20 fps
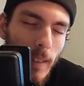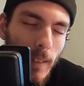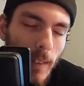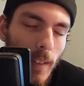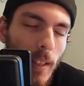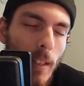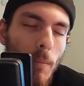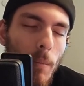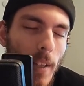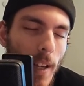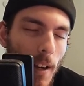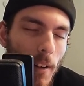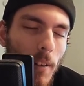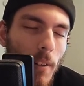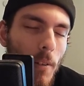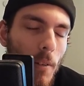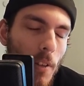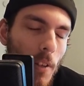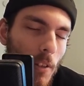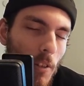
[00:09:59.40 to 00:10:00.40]
deep down I
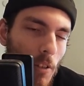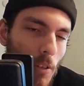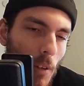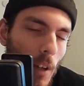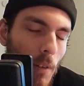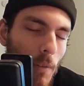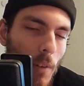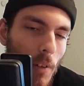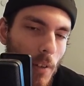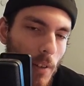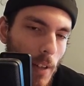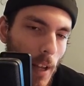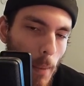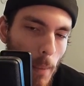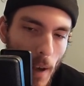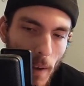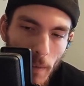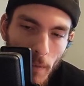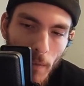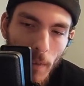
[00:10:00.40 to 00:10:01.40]
don't think she'll ever stop
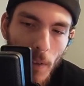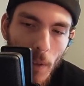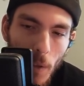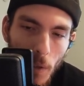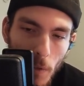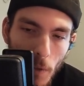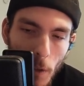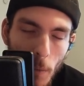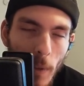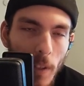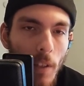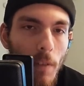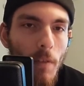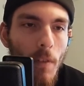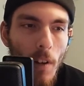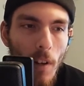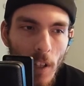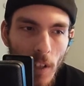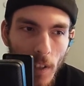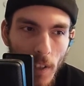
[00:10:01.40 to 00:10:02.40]
having feelings for him, at the
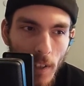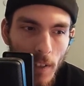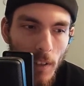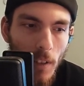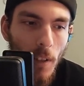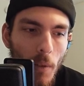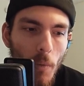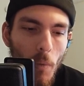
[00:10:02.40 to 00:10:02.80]
very least,